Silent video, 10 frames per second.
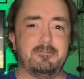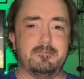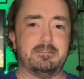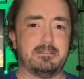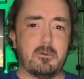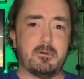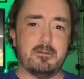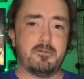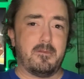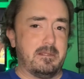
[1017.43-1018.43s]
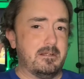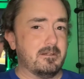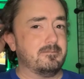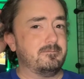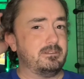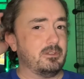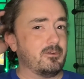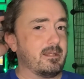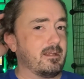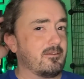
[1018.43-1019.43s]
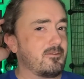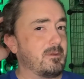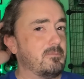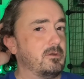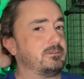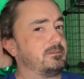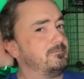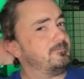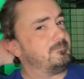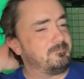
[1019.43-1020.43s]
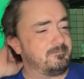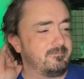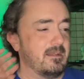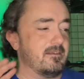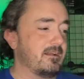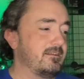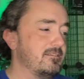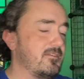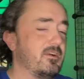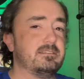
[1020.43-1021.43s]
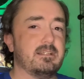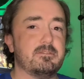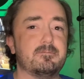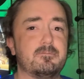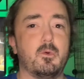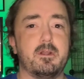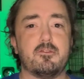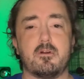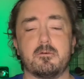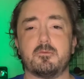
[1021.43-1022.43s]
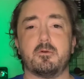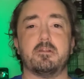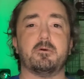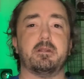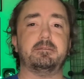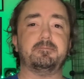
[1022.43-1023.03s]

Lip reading: slogan for the year. Children can get speedboats in 1977. What is wrong with 2020?